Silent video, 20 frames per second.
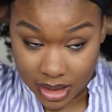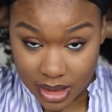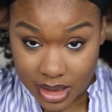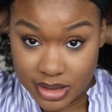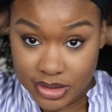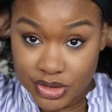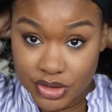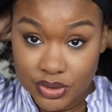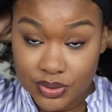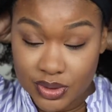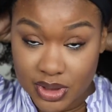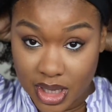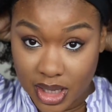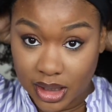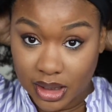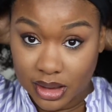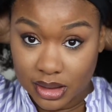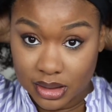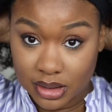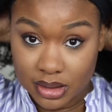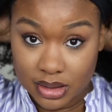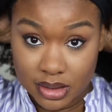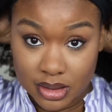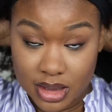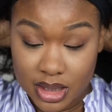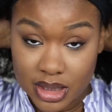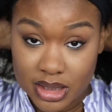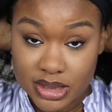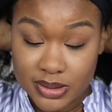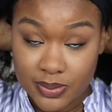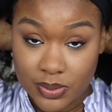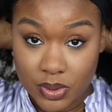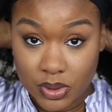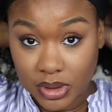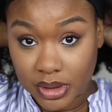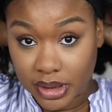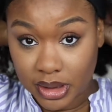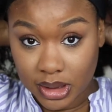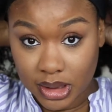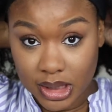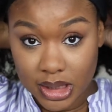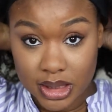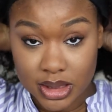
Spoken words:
it's too tight, then it's pulling.